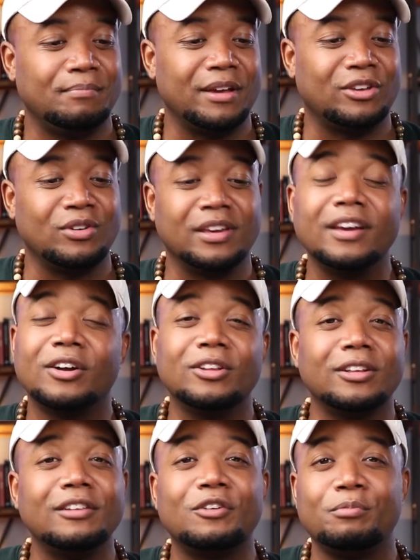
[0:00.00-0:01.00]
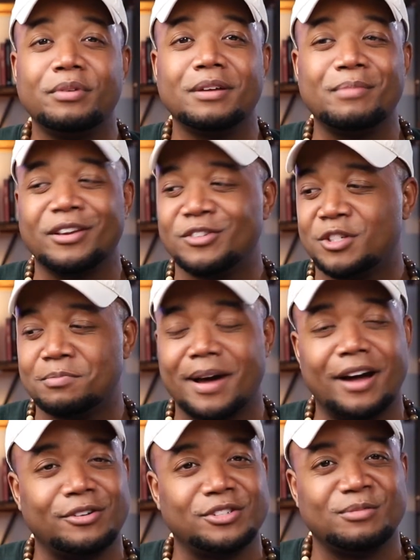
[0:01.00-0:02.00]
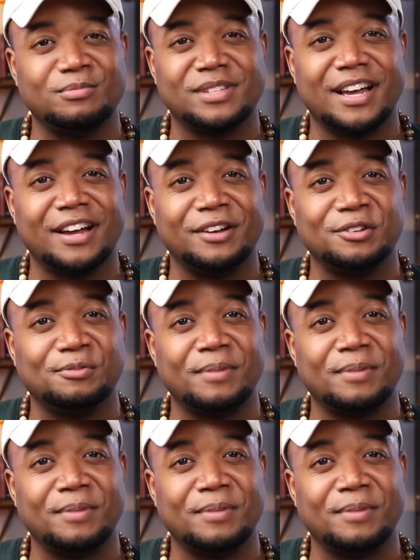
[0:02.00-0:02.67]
Make you giggle a little bit, make you smile sometimes,